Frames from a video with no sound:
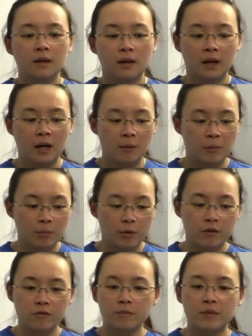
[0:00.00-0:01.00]

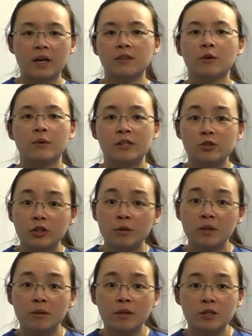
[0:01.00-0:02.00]
Apart from that, there is going to
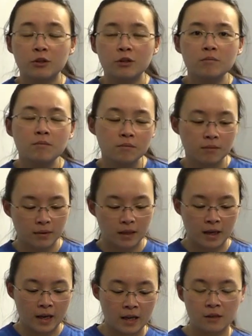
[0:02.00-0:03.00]
be a midterm,
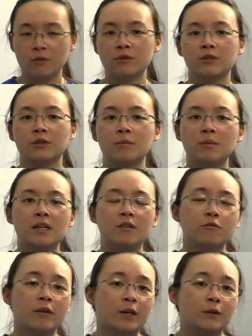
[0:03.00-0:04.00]
and there's going to be a
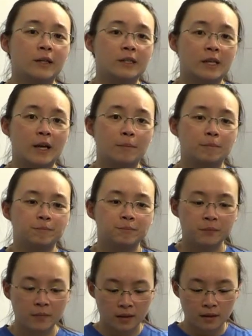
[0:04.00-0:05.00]
final exam.
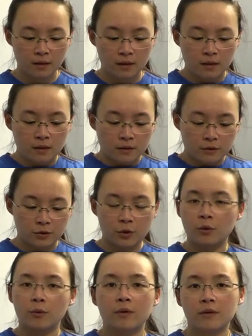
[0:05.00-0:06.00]

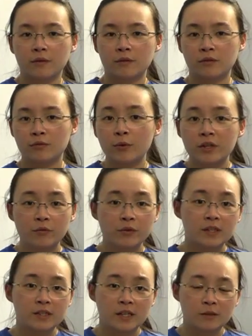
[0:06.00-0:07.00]
So there's 4
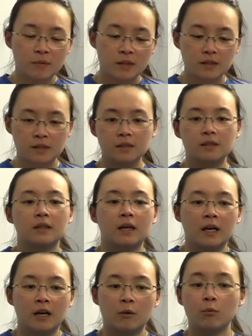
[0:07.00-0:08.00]
different assessments
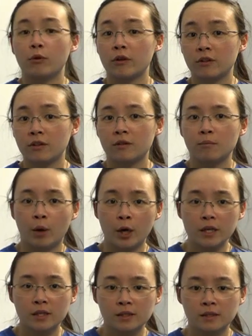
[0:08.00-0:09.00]
worth
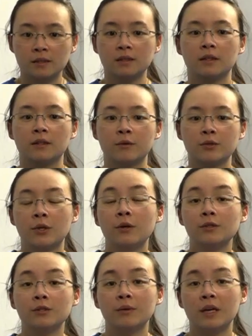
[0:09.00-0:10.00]
marks. There's
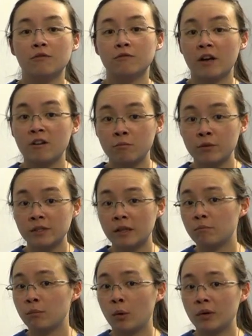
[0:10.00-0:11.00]
also a
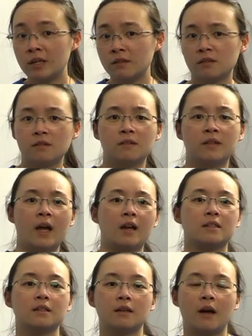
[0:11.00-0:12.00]
5% bonus
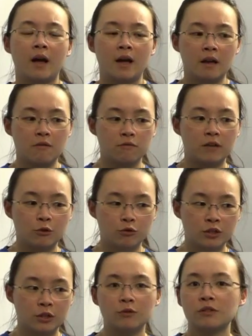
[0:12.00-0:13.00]
that I've
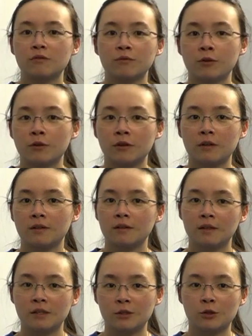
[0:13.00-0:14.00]
introduced for
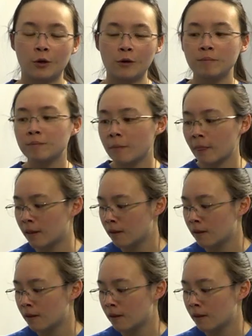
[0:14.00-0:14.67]
this term.